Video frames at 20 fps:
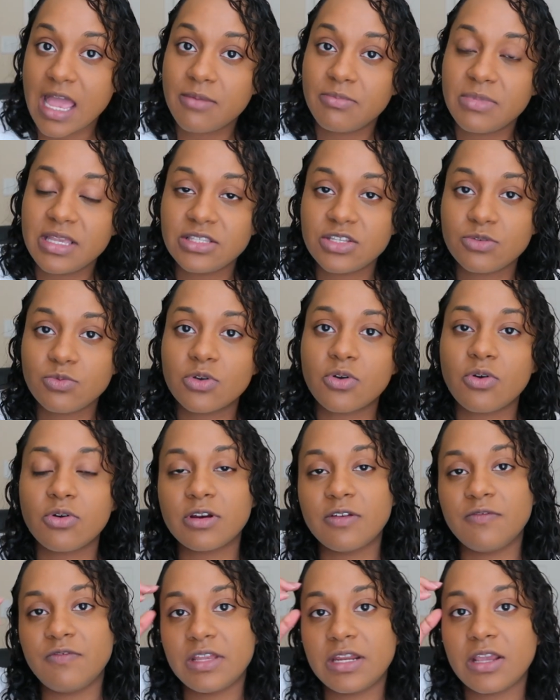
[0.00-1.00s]
I meant to
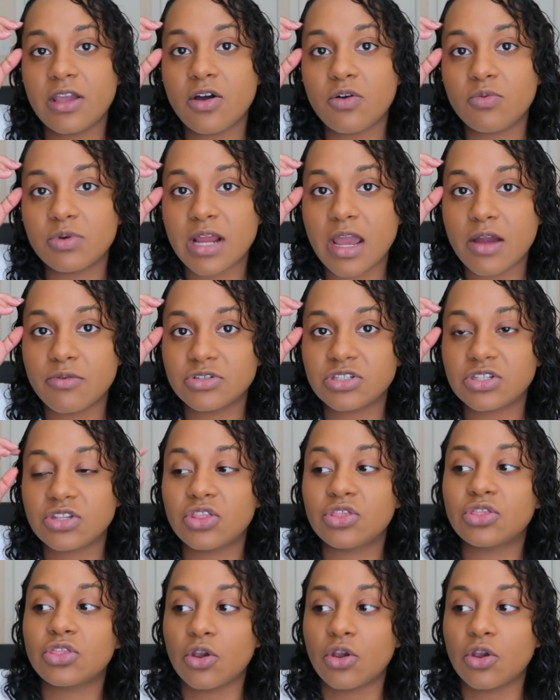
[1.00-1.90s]
record a video when I was